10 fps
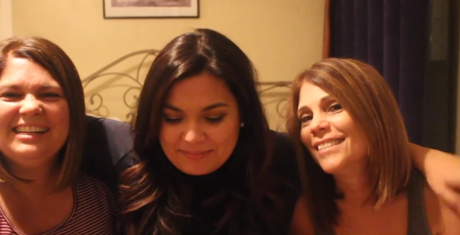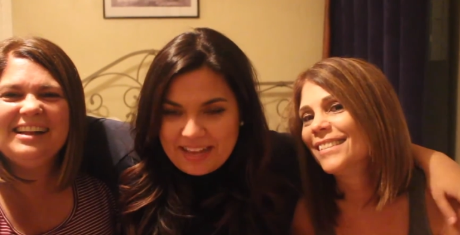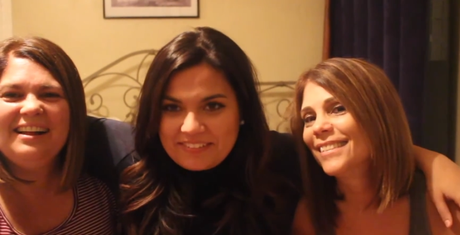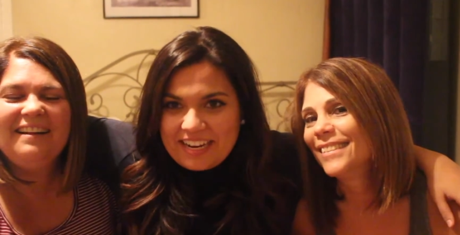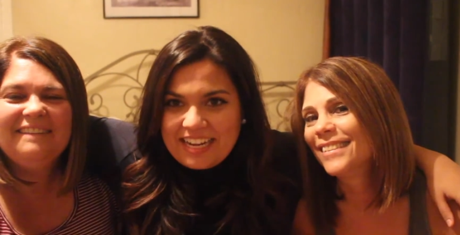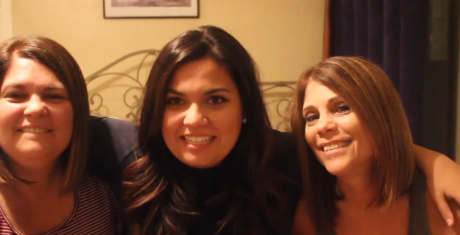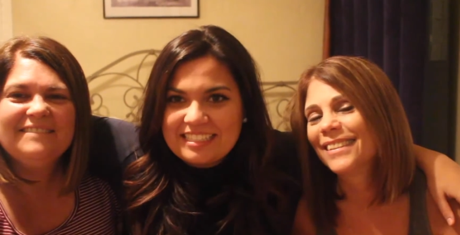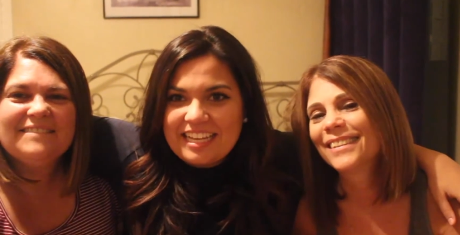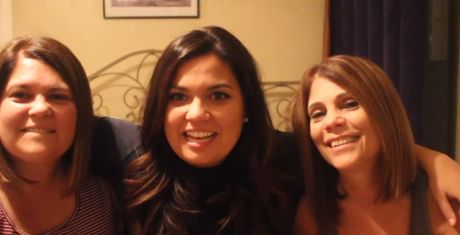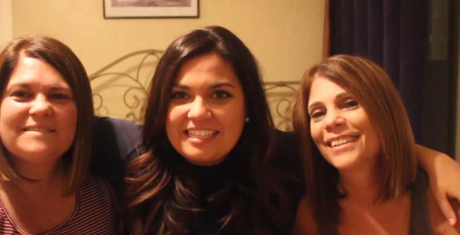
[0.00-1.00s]
Speaker 1: right.
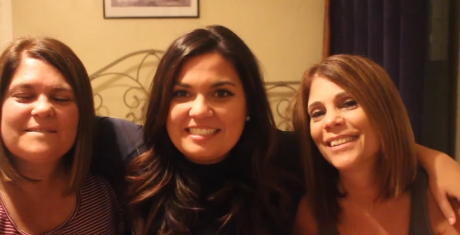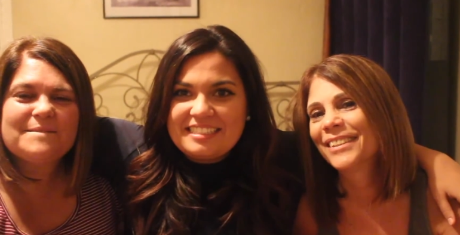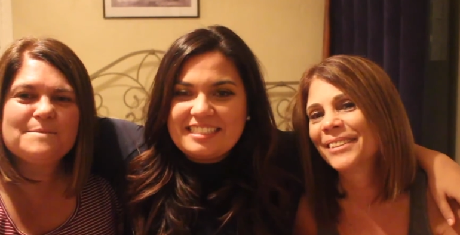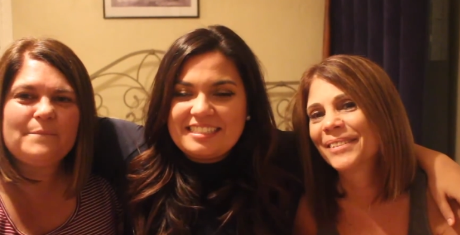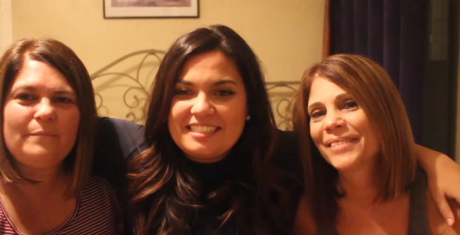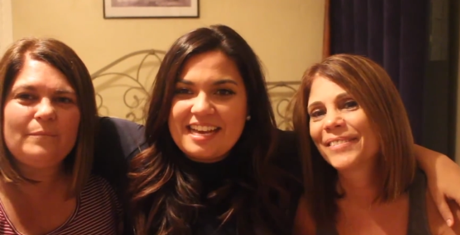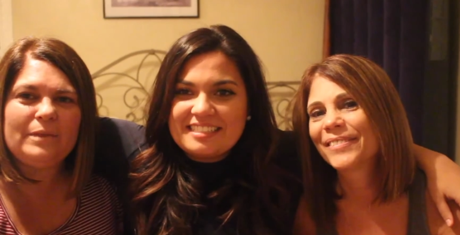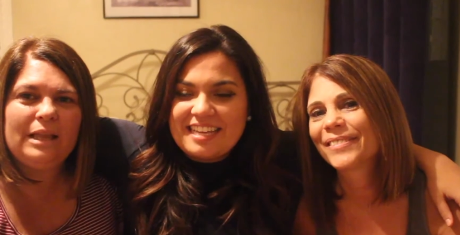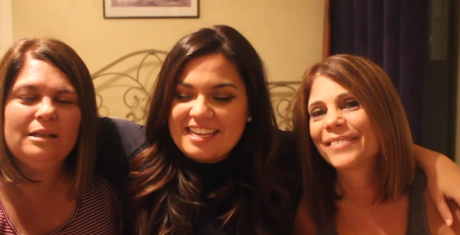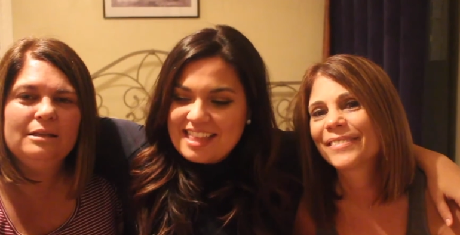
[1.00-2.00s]
Anywho. Did you guys
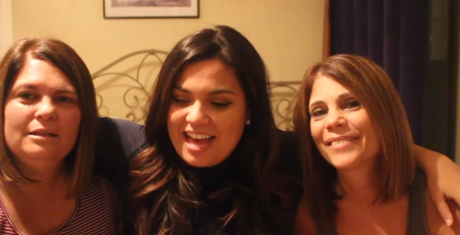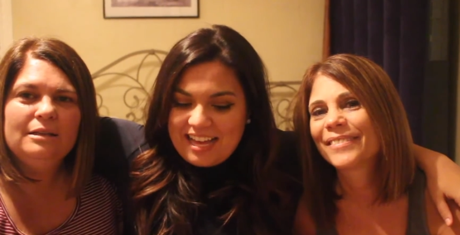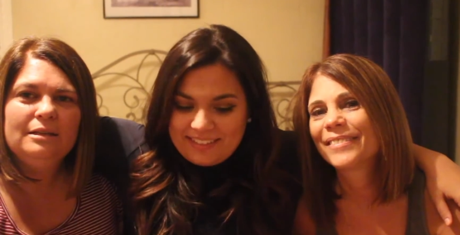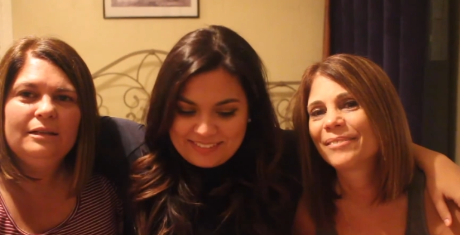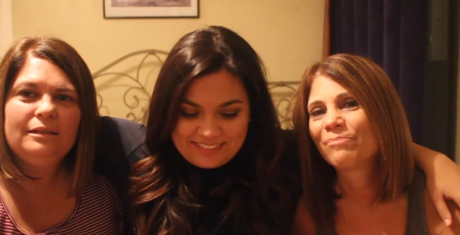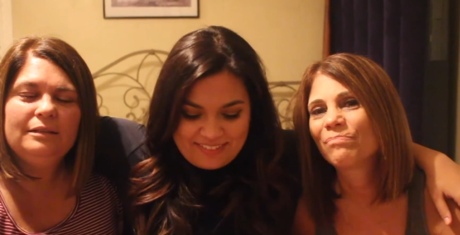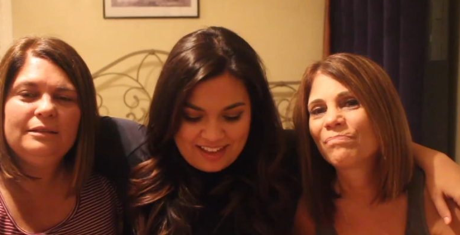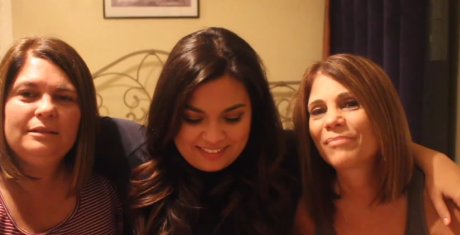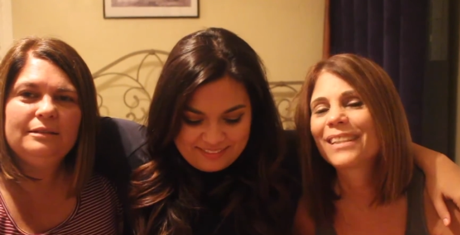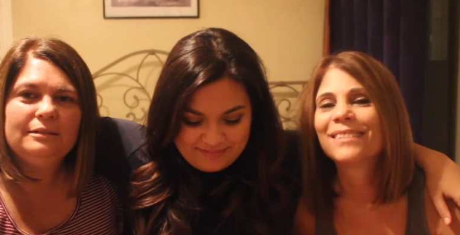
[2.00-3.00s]
like that? Was it
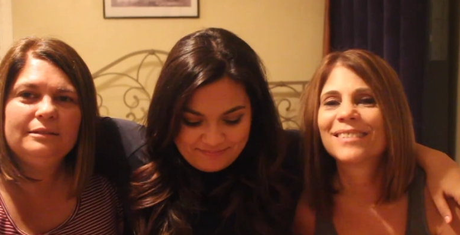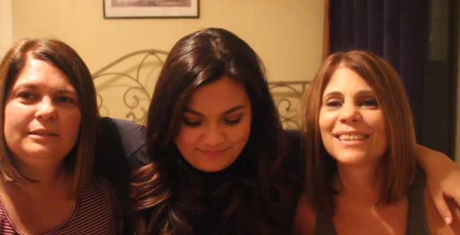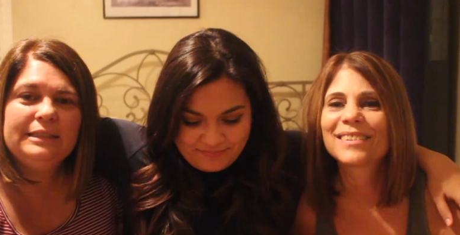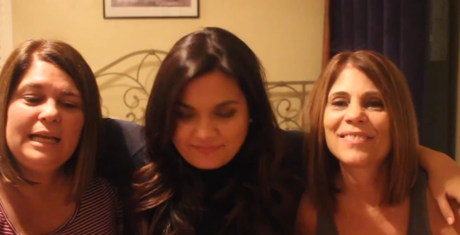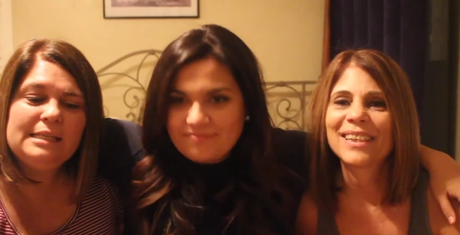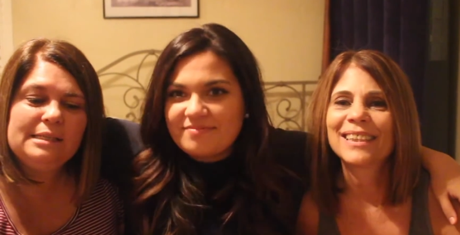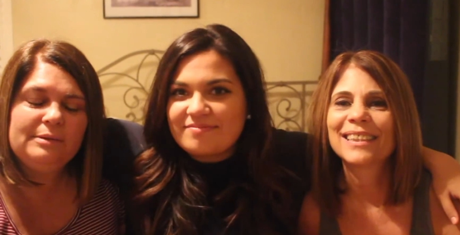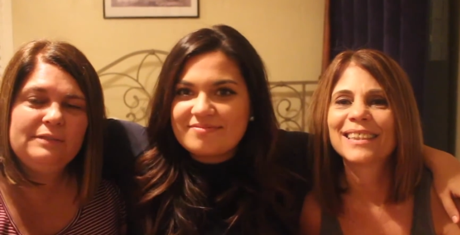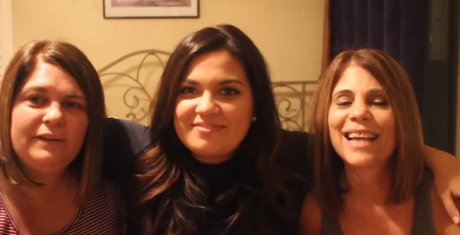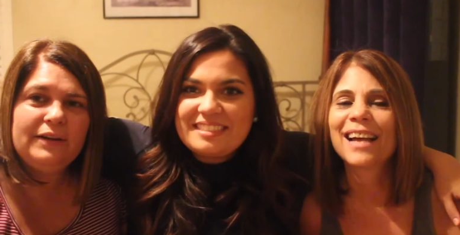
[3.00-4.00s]
fun?
Speaker 2: It was fun. It
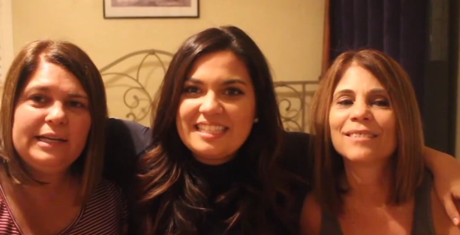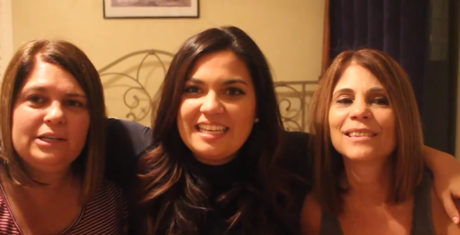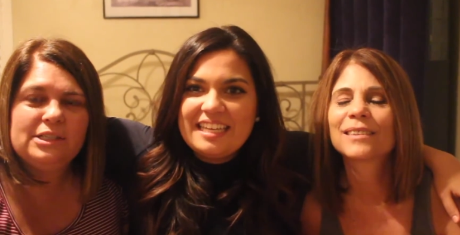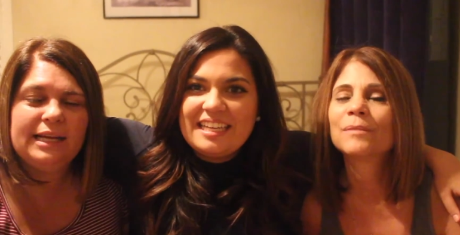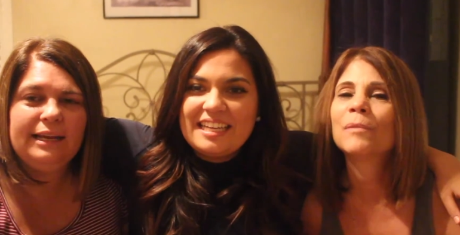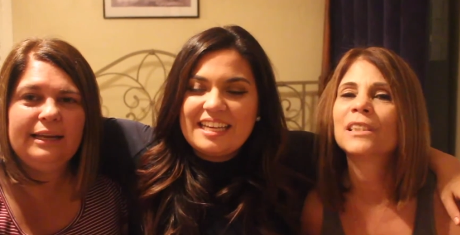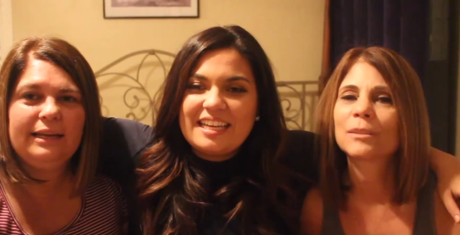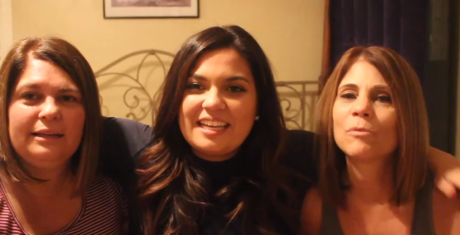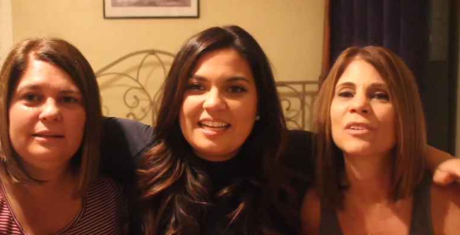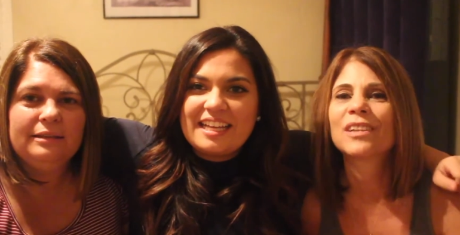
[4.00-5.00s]
was very entertaining. I was much
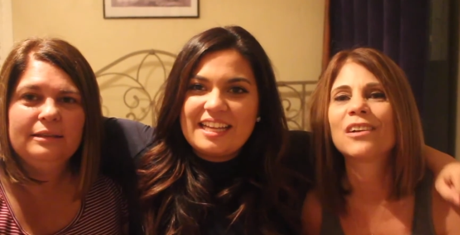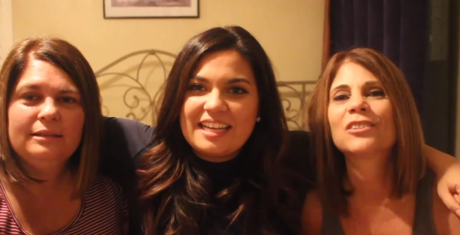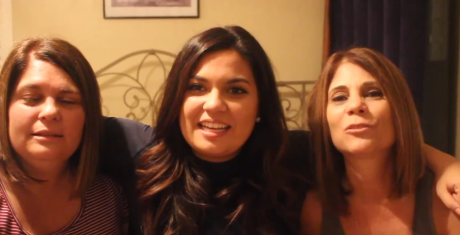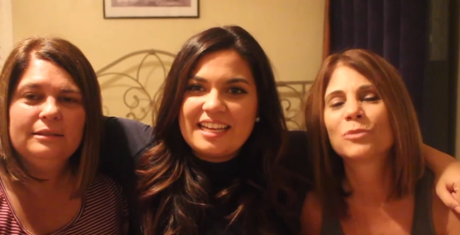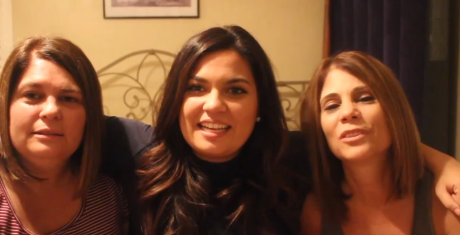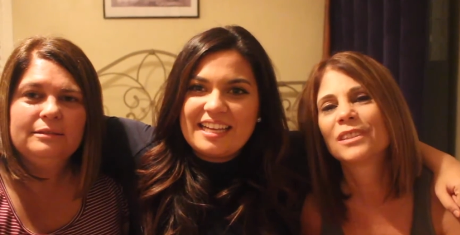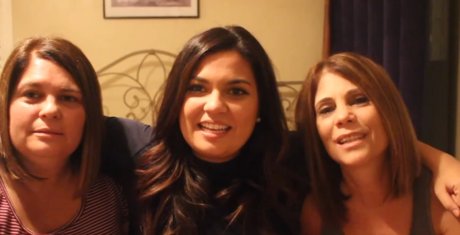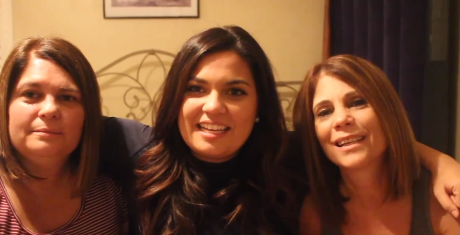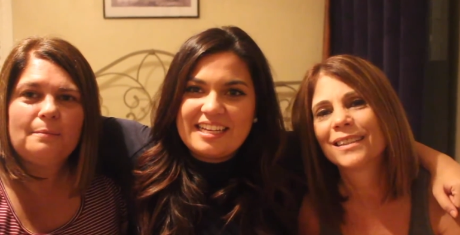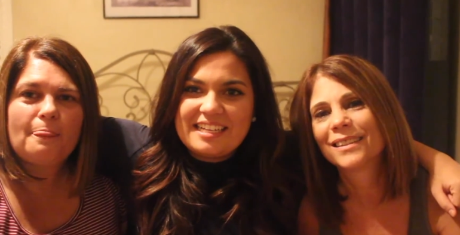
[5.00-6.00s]
more knowledgeable than
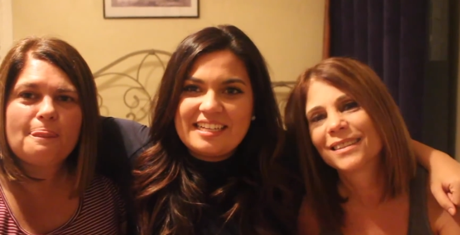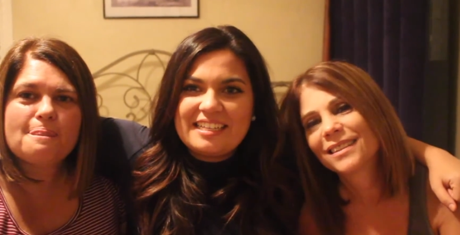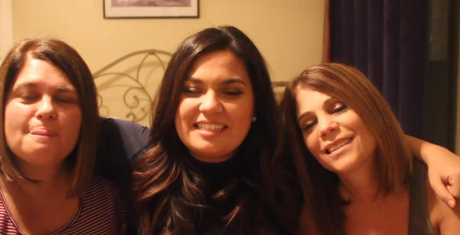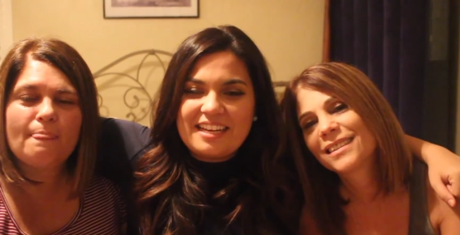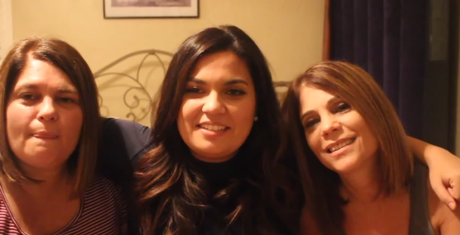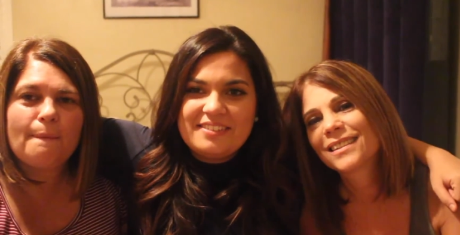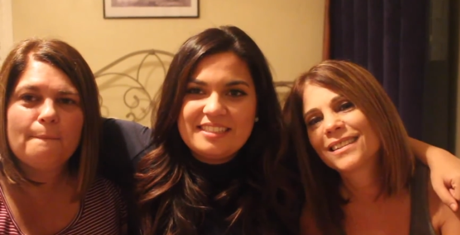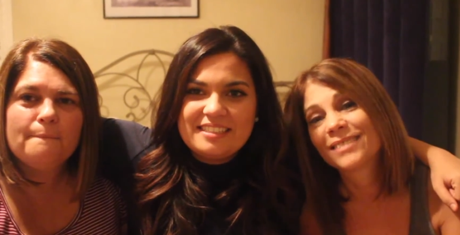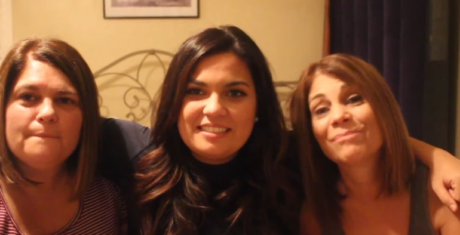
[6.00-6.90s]
I thought you were.